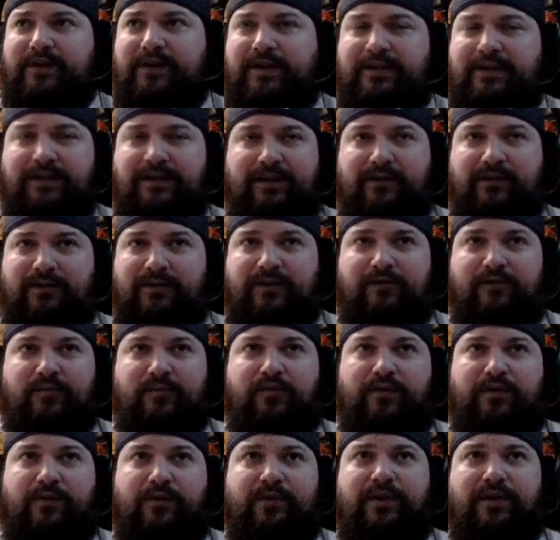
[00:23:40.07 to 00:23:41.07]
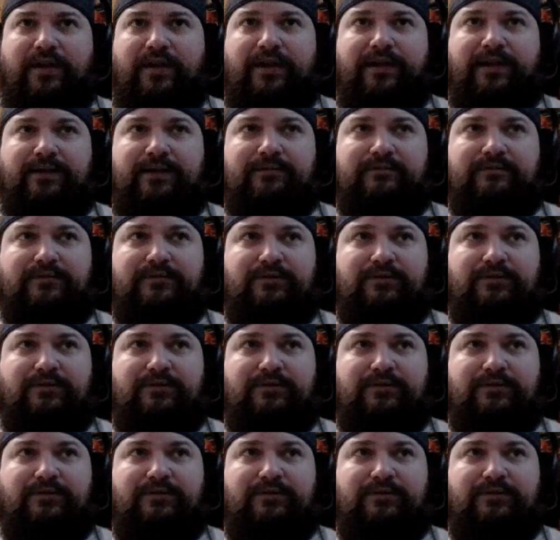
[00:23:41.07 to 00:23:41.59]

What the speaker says: allowed to like whatever movie you want to like.